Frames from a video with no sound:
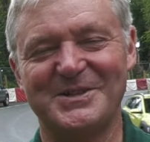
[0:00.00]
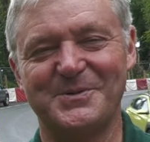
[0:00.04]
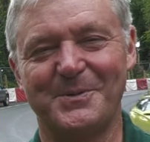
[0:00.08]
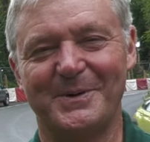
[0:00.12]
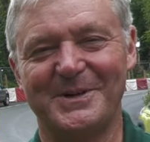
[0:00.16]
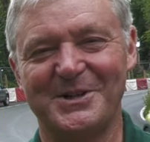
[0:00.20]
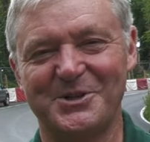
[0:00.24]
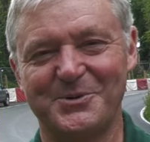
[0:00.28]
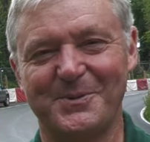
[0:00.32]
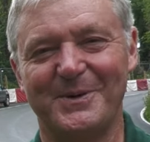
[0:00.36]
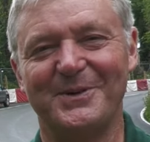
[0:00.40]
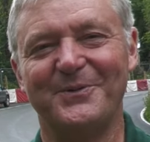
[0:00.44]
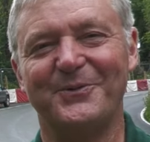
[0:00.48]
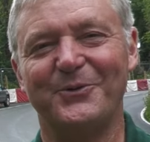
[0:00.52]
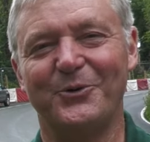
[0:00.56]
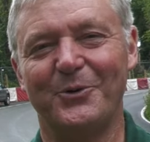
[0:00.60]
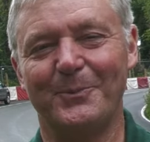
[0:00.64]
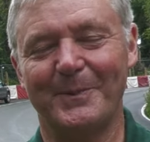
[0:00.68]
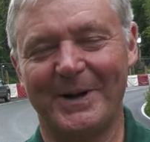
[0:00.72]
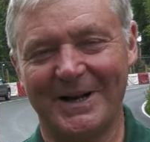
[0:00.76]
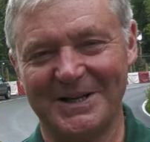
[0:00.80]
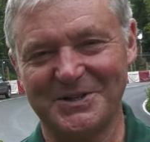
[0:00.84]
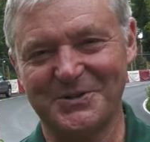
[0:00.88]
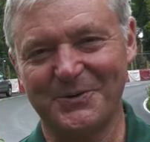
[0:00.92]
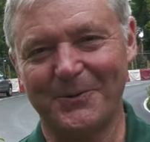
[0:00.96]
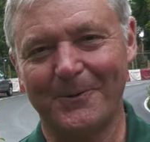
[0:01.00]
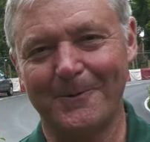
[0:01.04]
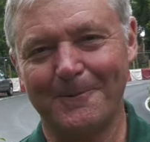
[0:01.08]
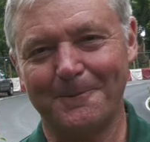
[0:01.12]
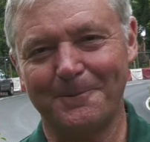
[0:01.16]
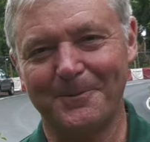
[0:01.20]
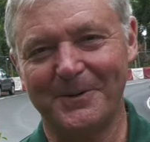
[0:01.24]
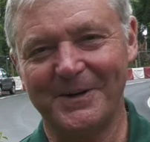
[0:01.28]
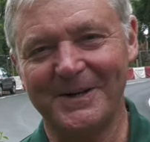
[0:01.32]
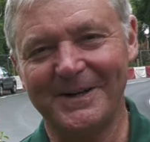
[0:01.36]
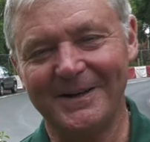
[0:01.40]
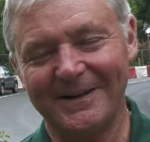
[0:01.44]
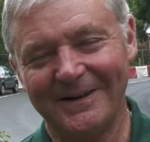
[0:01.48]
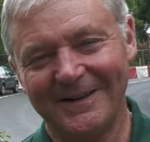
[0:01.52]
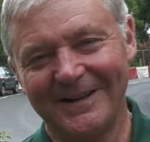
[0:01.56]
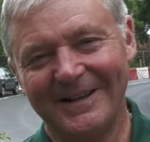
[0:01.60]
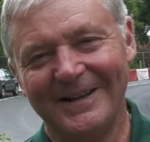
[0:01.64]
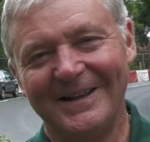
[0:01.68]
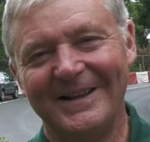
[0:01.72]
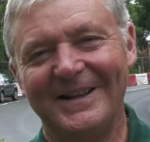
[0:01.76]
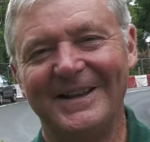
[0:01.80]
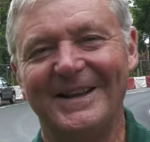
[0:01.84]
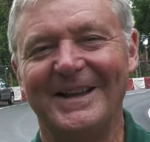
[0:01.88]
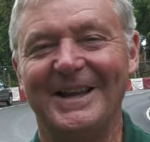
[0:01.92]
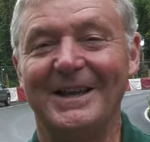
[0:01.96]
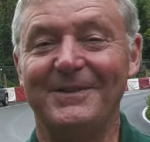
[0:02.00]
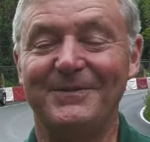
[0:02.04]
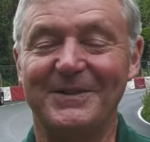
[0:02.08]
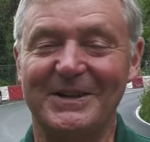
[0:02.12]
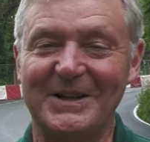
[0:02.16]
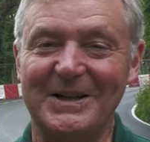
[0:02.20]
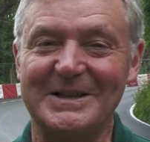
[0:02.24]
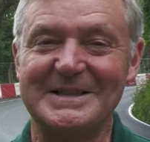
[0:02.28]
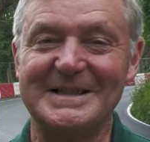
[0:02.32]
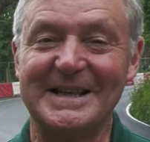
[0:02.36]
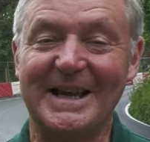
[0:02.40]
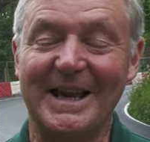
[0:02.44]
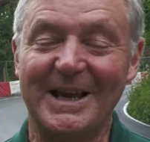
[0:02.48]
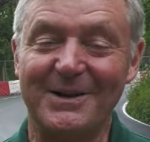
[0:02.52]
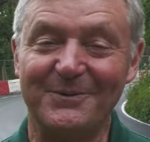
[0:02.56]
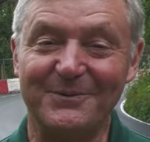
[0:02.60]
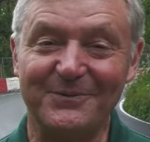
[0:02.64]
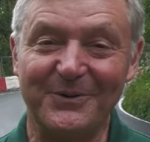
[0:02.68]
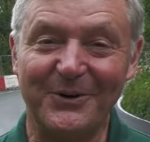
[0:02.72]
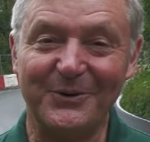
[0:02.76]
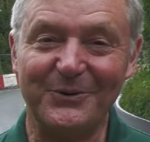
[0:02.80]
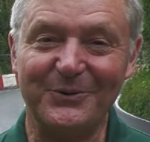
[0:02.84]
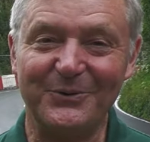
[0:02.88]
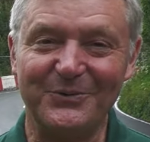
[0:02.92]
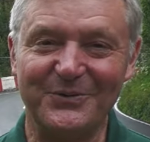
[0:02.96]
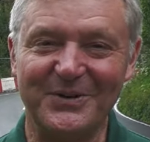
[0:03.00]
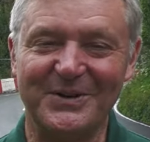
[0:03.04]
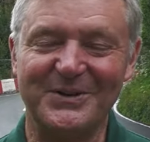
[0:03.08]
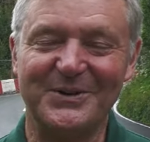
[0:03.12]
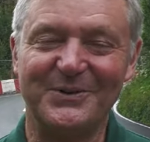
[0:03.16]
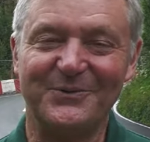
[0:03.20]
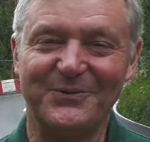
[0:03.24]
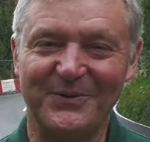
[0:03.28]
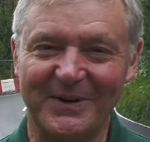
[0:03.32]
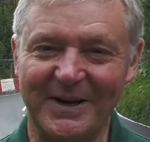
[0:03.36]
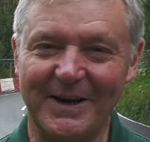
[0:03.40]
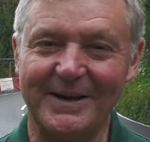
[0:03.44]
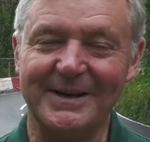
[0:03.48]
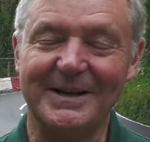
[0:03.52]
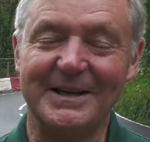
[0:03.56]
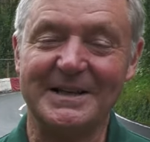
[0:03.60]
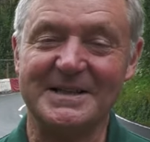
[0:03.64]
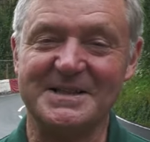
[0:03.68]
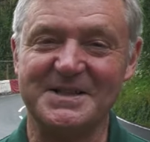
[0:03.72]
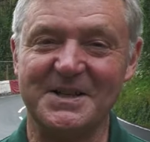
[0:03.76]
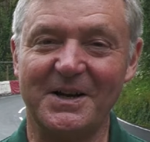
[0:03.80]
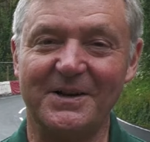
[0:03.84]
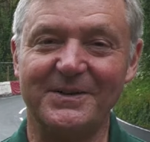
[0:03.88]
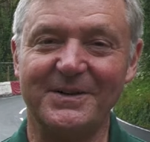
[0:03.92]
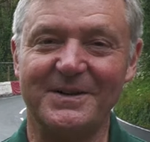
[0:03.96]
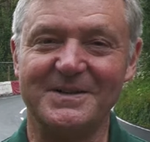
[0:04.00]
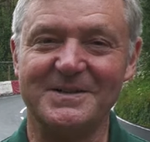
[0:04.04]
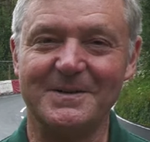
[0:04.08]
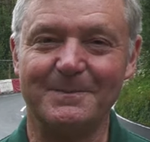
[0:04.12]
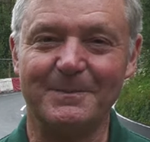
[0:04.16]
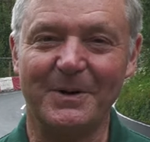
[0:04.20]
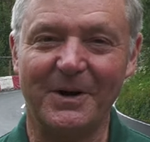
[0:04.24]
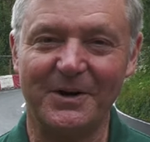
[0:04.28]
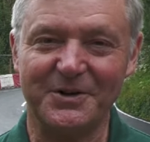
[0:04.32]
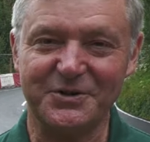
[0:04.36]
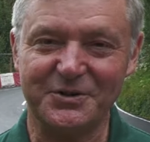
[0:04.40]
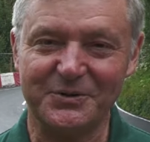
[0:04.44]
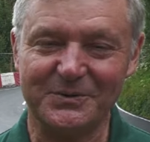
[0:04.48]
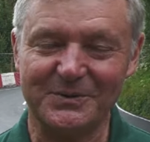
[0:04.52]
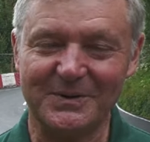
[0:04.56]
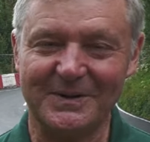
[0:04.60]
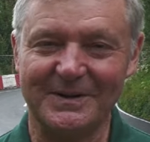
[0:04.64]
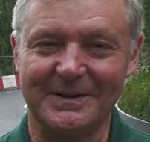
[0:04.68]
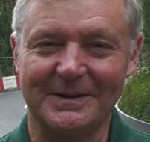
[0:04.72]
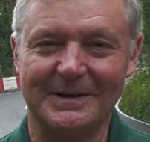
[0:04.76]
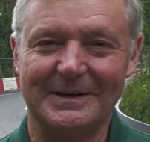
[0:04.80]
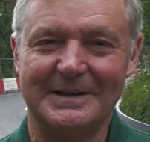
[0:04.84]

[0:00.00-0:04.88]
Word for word: 2024 Manx Grand Prix. If you'd like to get involved, don't forget you can sign on to Marshall.